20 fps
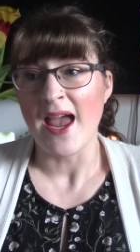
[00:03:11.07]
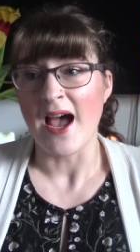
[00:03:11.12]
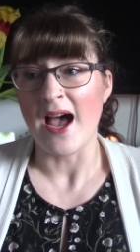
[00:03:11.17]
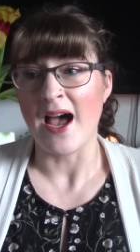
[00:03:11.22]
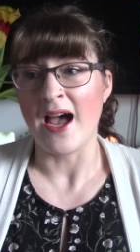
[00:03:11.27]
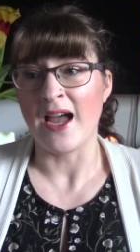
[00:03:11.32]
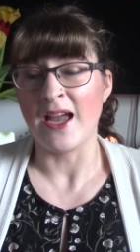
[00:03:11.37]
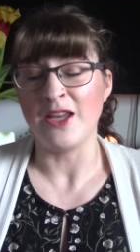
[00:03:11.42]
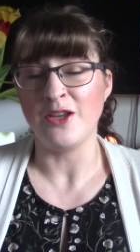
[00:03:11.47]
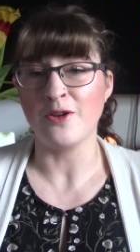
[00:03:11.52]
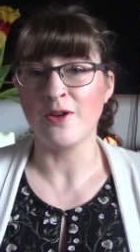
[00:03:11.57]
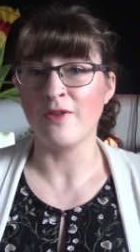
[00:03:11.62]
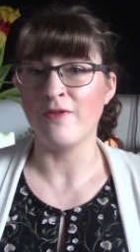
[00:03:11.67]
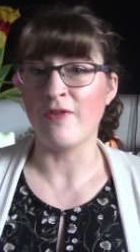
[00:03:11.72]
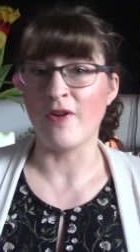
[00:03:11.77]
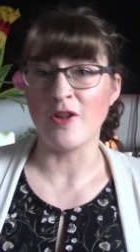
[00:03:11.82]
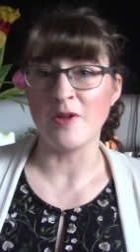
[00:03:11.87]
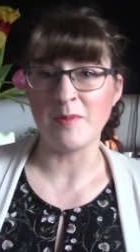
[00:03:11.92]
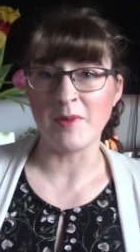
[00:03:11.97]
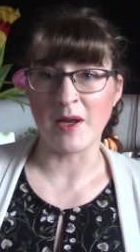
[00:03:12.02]
You can
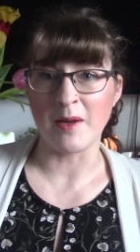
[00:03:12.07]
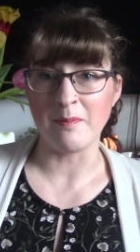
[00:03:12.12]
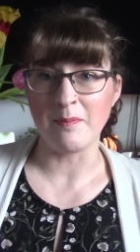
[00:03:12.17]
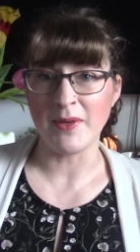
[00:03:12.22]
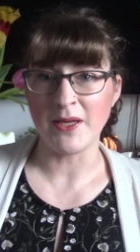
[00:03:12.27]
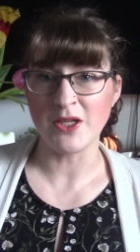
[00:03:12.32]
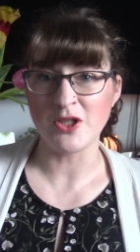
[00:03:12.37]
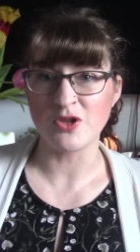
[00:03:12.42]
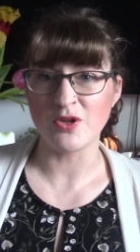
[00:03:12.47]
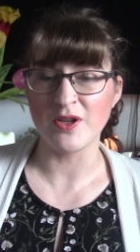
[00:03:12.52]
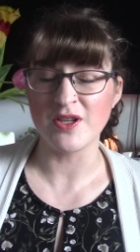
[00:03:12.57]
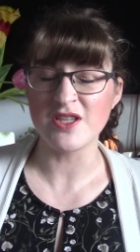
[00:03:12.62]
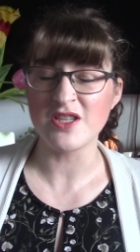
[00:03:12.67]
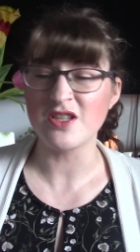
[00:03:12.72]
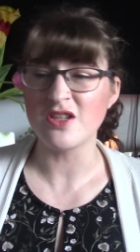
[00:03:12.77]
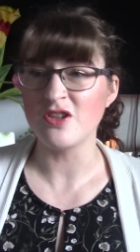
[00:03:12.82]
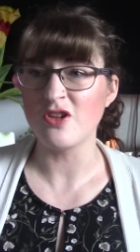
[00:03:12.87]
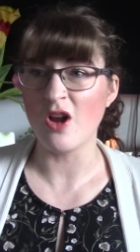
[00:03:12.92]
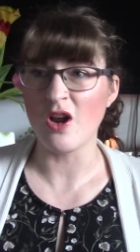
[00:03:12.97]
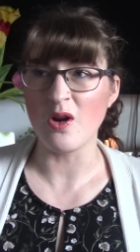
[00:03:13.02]
follow me on
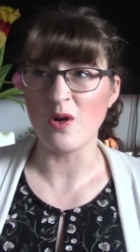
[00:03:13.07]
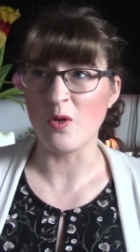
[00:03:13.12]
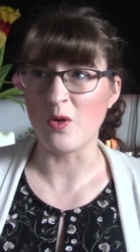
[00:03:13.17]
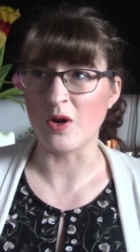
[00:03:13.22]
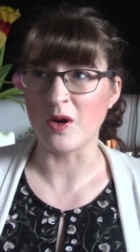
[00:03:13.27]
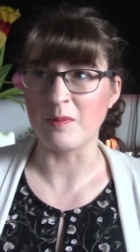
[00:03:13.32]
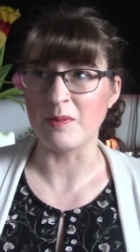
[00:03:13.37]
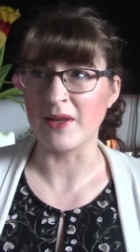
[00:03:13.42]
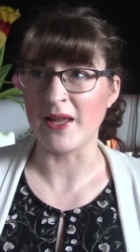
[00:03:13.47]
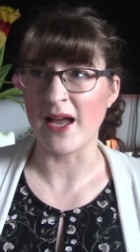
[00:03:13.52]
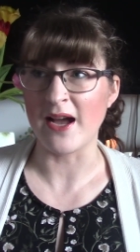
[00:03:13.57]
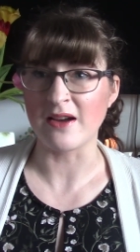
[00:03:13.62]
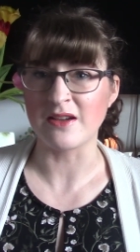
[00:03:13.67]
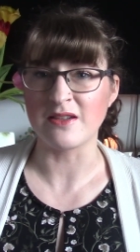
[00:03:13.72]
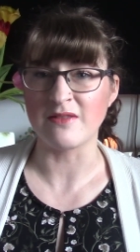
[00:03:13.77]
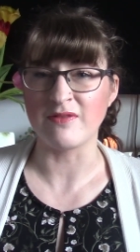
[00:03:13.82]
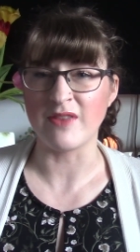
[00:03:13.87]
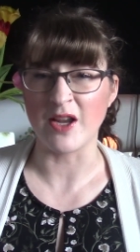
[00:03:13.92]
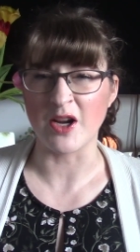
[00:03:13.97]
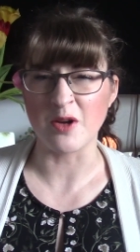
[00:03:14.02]
Pinterest, not horribly
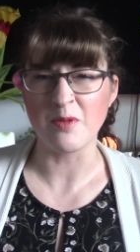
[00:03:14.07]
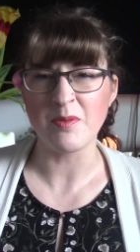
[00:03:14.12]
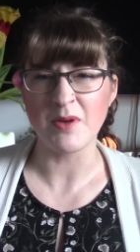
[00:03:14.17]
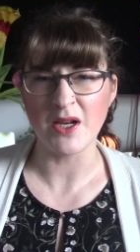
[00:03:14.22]
active there,